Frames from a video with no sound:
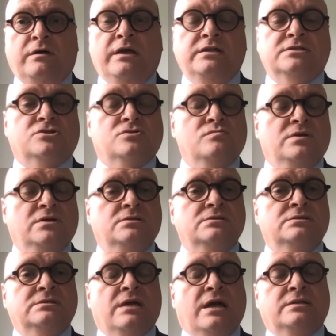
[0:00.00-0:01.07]

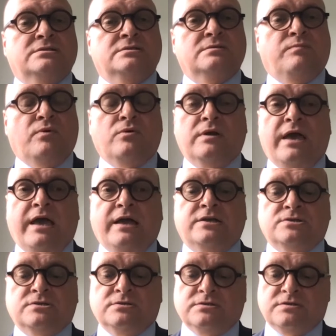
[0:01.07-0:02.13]
instruments and support
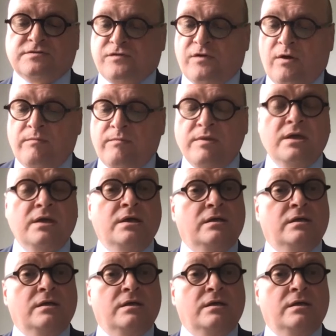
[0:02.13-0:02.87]
actions from